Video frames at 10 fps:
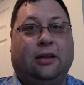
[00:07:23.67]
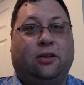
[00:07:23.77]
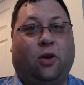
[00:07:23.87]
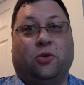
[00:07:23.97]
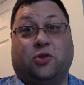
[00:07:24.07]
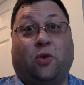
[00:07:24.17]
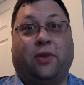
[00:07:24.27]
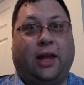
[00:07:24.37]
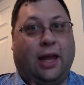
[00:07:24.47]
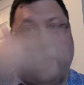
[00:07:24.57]
goes over
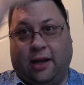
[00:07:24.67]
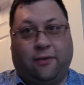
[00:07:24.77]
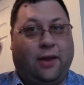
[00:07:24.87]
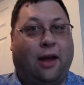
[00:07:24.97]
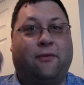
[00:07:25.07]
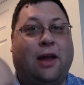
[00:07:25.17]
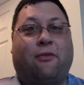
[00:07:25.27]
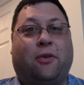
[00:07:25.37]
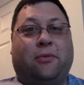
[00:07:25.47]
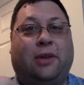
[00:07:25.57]
the head of
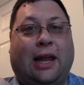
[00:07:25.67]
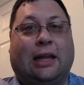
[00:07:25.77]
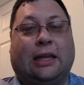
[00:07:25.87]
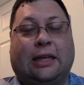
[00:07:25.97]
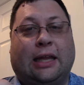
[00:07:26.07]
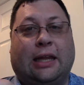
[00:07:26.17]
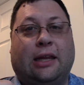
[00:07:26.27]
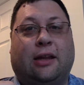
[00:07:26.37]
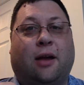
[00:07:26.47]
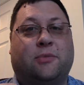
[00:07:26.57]
every alien that
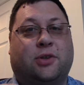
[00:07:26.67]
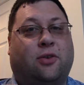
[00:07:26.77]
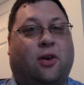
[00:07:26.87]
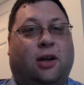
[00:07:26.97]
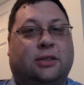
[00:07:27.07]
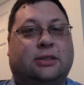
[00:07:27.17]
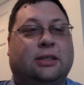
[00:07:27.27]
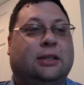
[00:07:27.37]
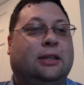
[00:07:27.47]
he comes across.